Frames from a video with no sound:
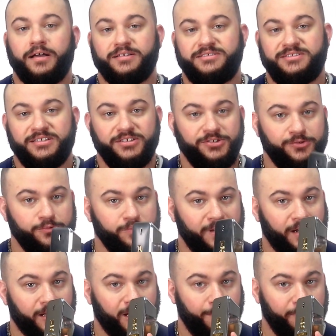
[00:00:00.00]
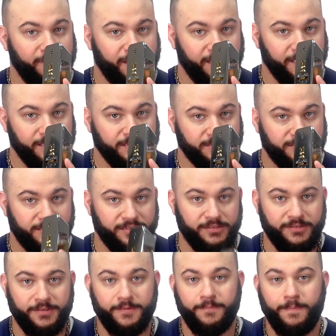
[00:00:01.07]
See you in a couple of days.
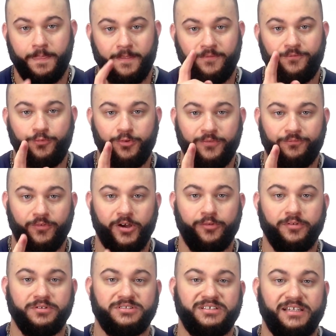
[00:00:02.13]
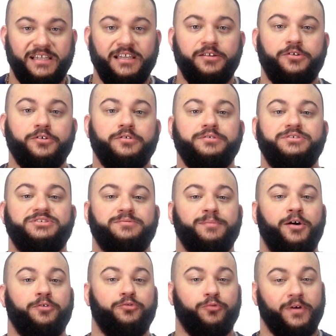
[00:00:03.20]
Food and fragrance, eat good,
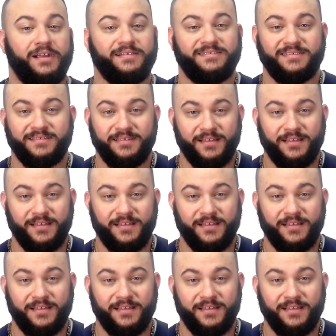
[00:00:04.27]
smell great.